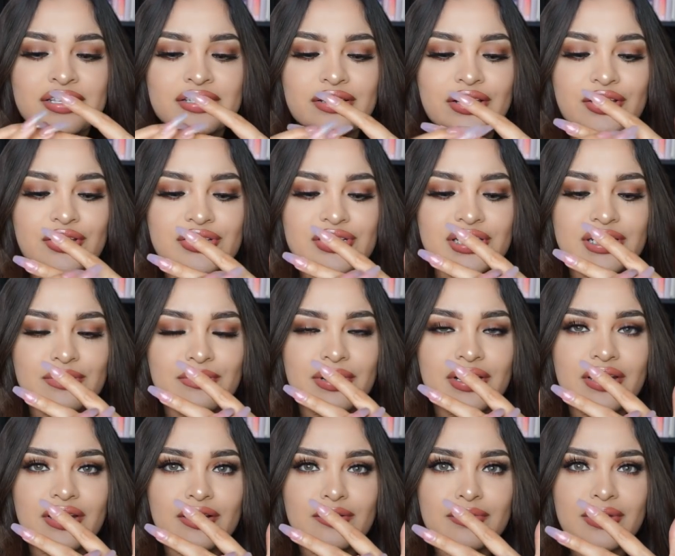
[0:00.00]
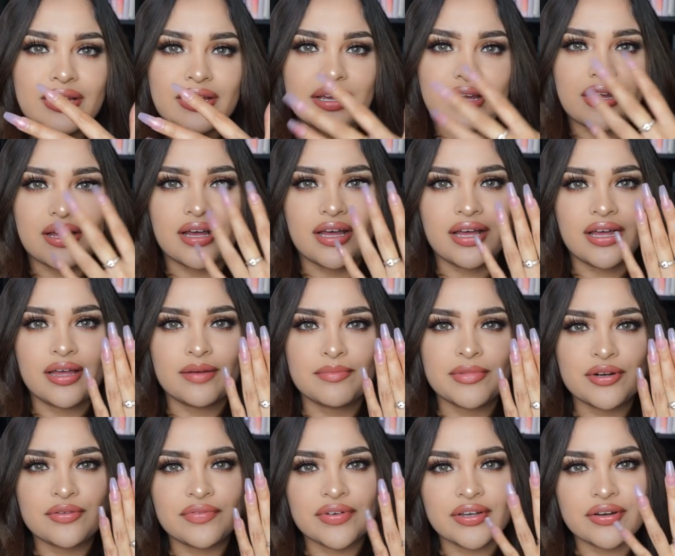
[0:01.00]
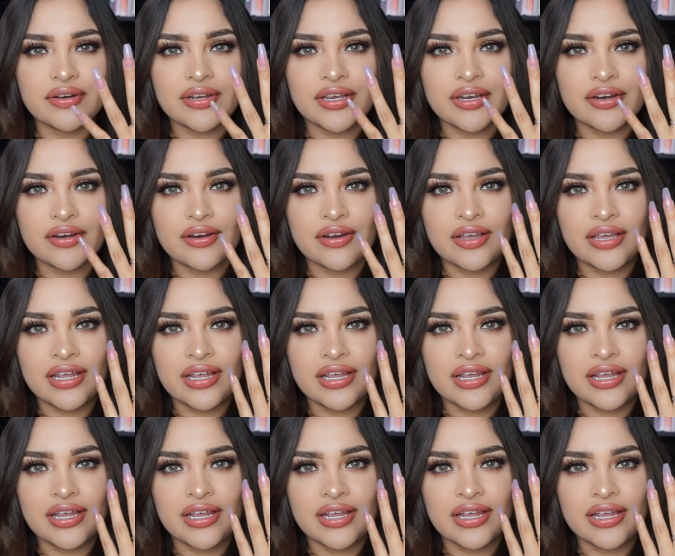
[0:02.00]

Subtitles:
So I usually wear it on my middle finger here,